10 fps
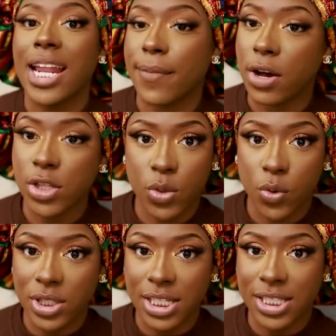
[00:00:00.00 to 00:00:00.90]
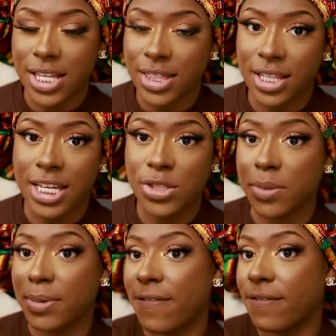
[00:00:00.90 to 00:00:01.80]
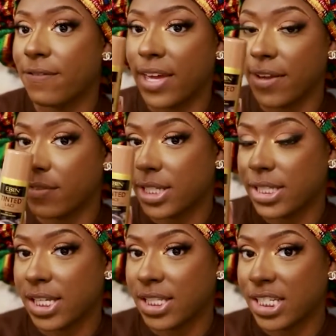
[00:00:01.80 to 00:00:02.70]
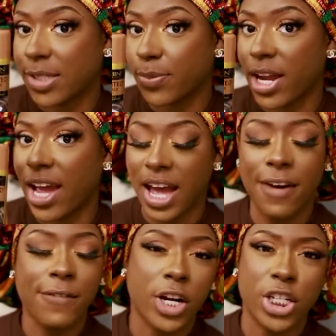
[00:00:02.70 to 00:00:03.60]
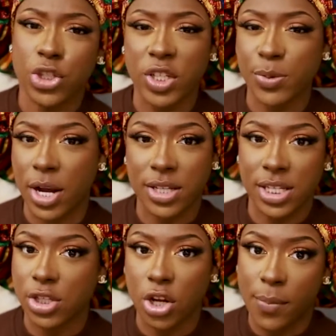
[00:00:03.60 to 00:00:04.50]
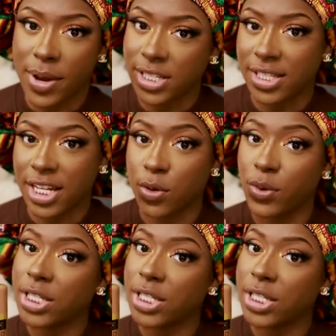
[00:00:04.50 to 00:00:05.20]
I'm also going to tint the lace with my favorite tinting spray. I've already shown this process in all my synthetic wig